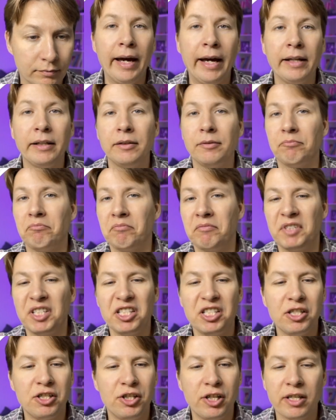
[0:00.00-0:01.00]
And
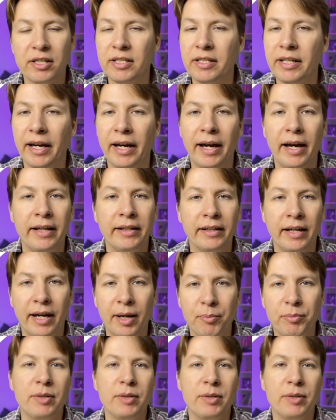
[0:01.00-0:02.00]
this is just an
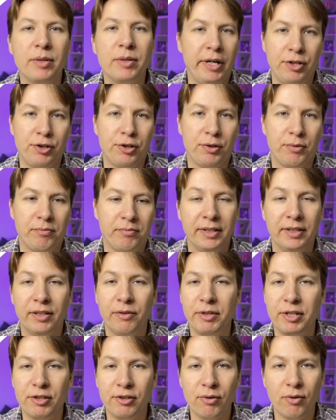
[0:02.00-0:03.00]
empty page.
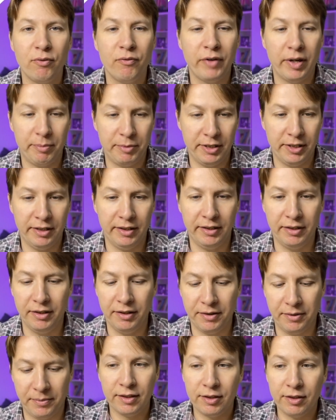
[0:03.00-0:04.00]
There is no website
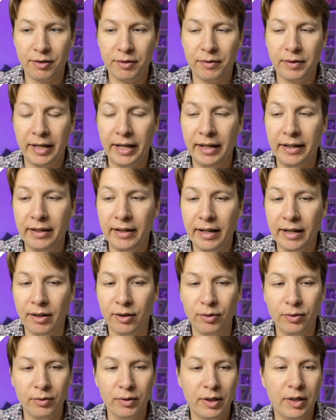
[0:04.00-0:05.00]
here. So, and
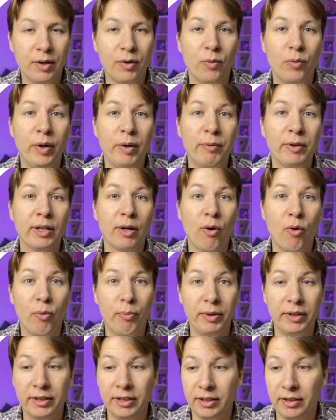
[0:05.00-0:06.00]
now we will
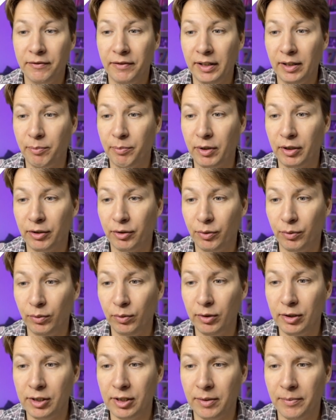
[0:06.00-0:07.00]
open the developer
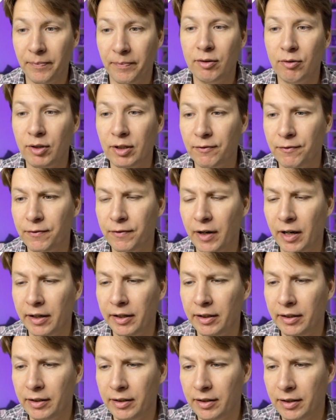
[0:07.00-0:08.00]
tools. You can
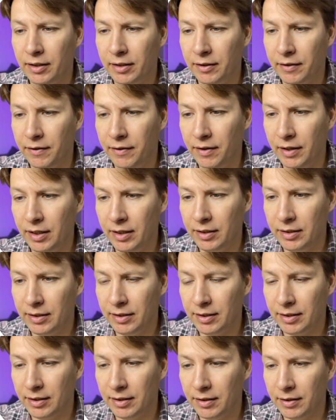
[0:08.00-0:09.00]
find
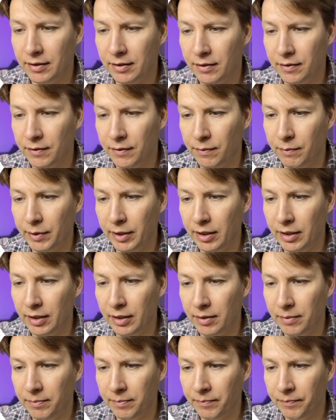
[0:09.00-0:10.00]
these
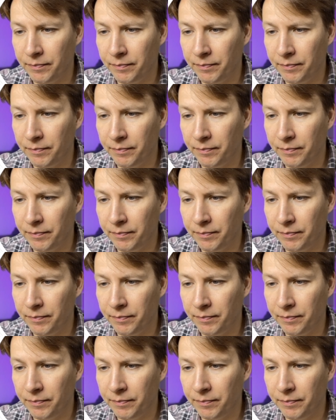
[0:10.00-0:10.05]
three